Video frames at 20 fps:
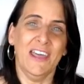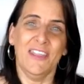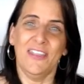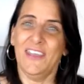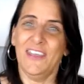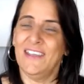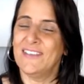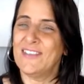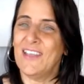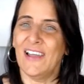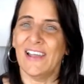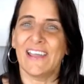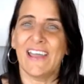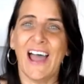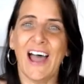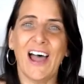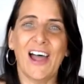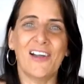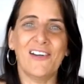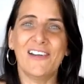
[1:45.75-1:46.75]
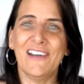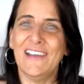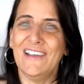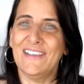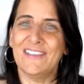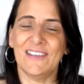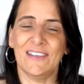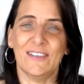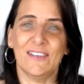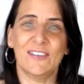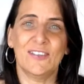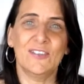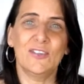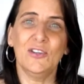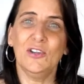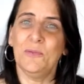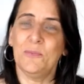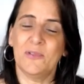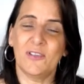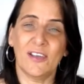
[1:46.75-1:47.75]
Things like curries and
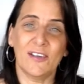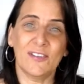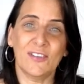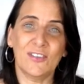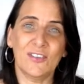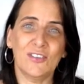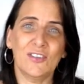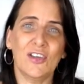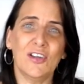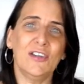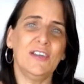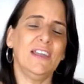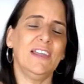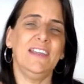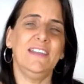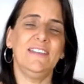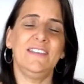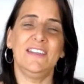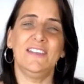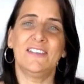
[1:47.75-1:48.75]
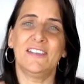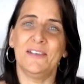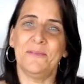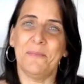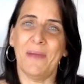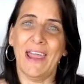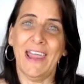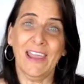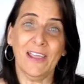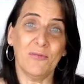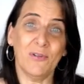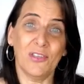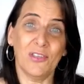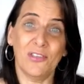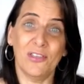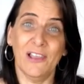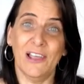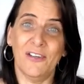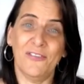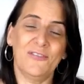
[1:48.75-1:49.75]
soups are so easy to make with
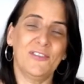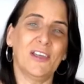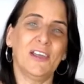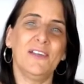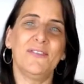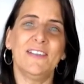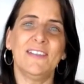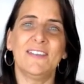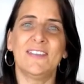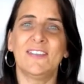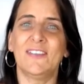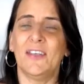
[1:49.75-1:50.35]
leftovers,